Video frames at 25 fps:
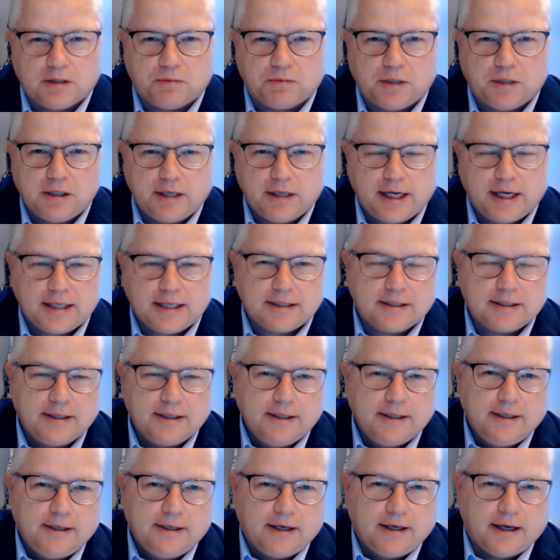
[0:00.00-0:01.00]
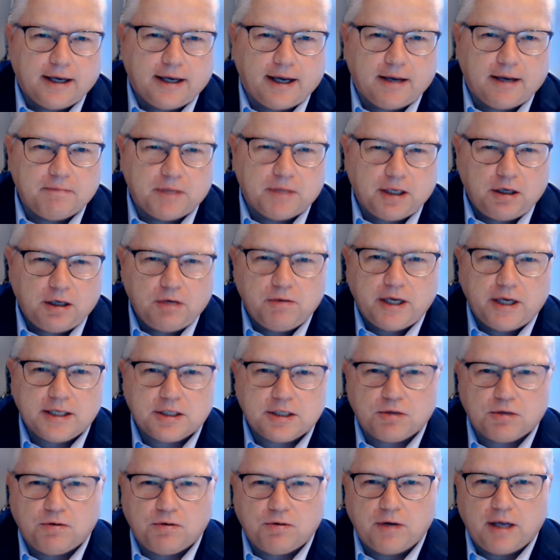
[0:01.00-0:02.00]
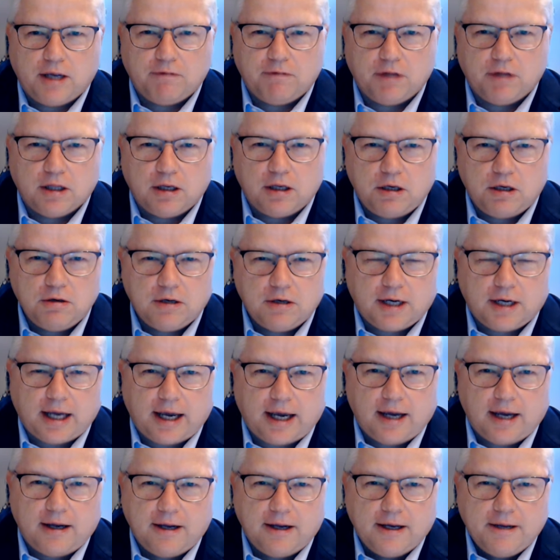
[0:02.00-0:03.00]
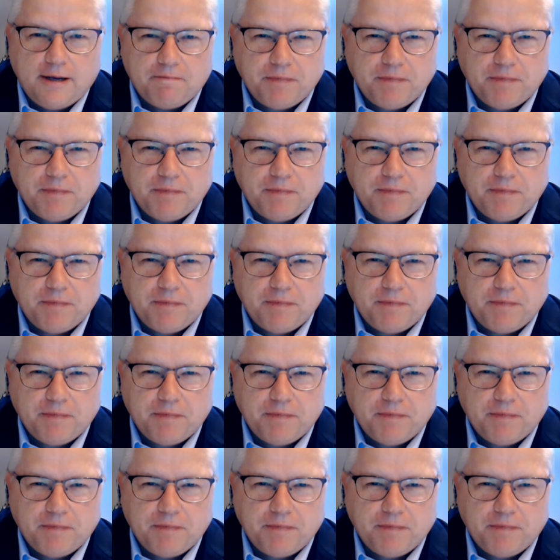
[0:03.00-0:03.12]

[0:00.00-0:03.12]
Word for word: We look at um, the U S or even the U K,